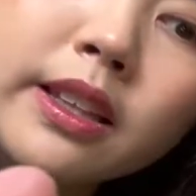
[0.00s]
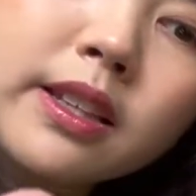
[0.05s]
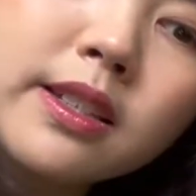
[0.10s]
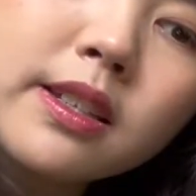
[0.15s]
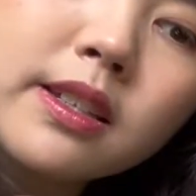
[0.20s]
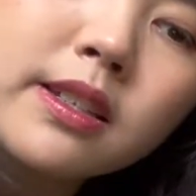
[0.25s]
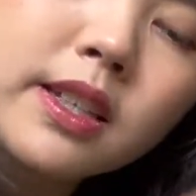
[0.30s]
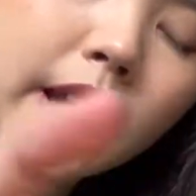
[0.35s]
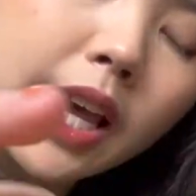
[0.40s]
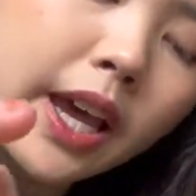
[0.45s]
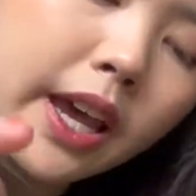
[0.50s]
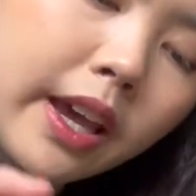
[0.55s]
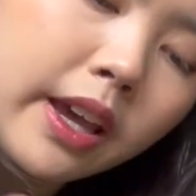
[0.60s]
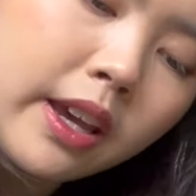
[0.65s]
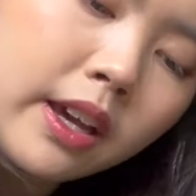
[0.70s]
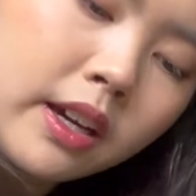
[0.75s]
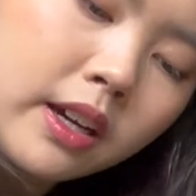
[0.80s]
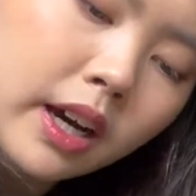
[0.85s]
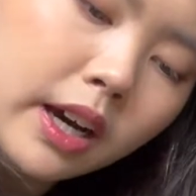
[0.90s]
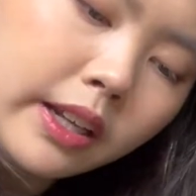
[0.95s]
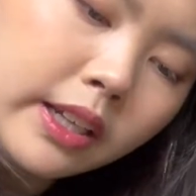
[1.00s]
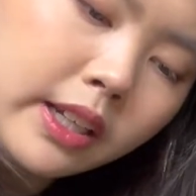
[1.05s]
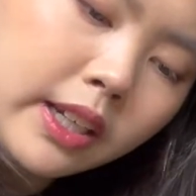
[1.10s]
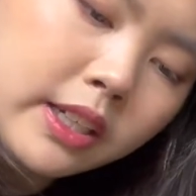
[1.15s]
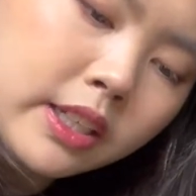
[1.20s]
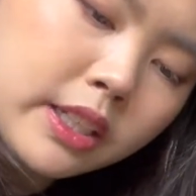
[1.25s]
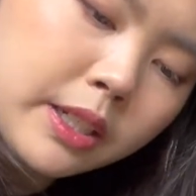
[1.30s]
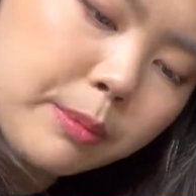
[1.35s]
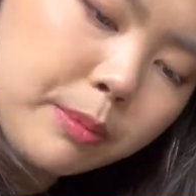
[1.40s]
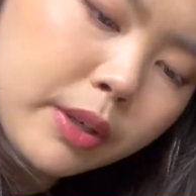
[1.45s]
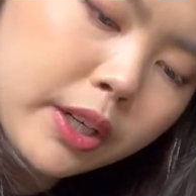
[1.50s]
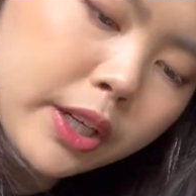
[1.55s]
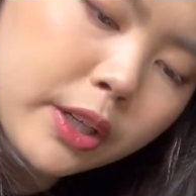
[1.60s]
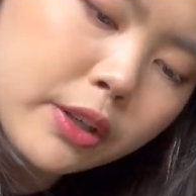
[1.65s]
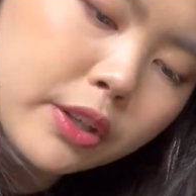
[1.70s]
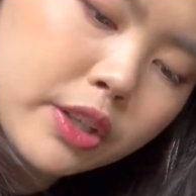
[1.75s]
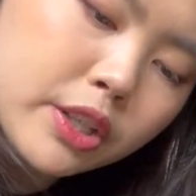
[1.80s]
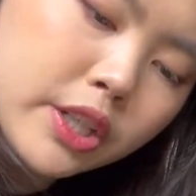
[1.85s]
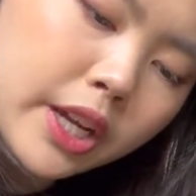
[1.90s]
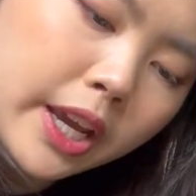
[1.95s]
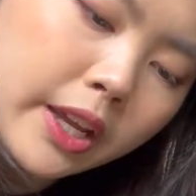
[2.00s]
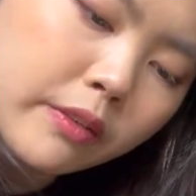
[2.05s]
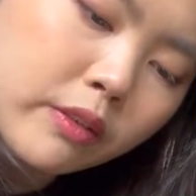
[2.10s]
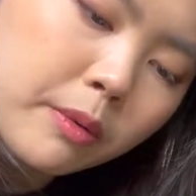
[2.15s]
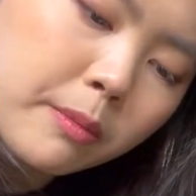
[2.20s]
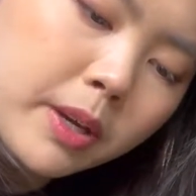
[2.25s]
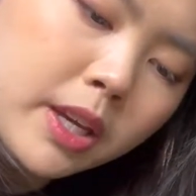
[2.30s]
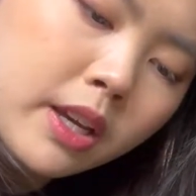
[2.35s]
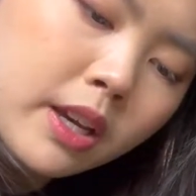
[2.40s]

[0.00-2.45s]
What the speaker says: This is I think actually a pretty good shade for me.